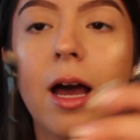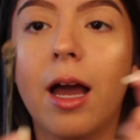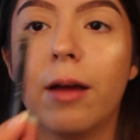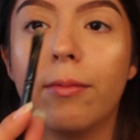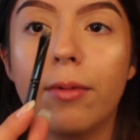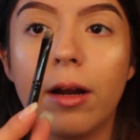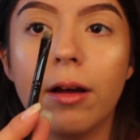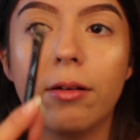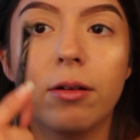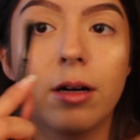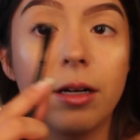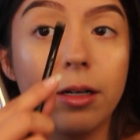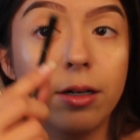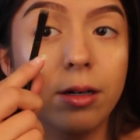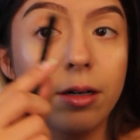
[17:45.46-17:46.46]
eyebrow,
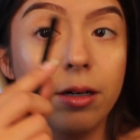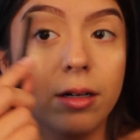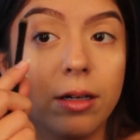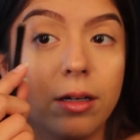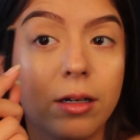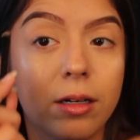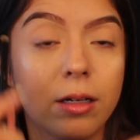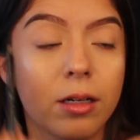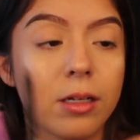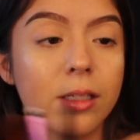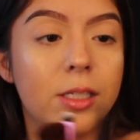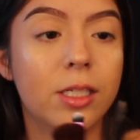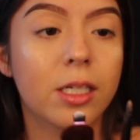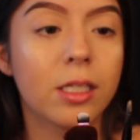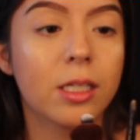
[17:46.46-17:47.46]
under,
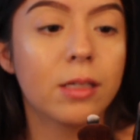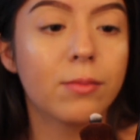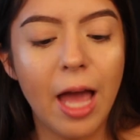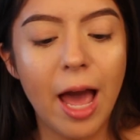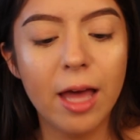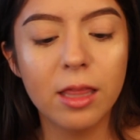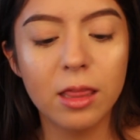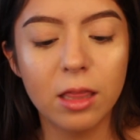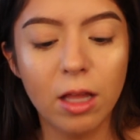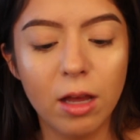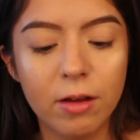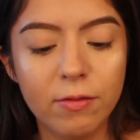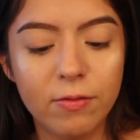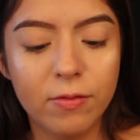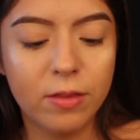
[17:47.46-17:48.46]
concealing. I
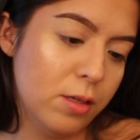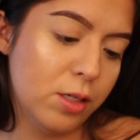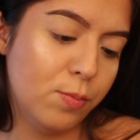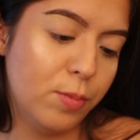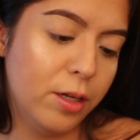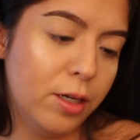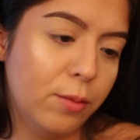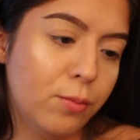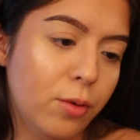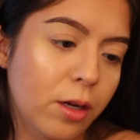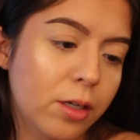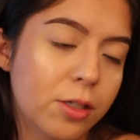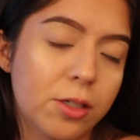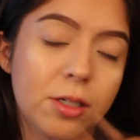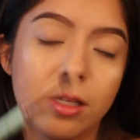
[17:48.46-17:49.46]
love this blending
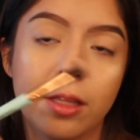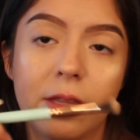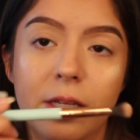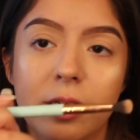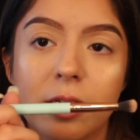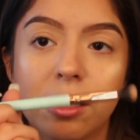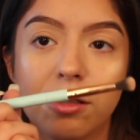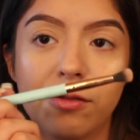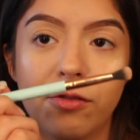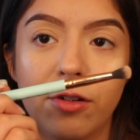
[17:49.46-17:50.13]
brush. This is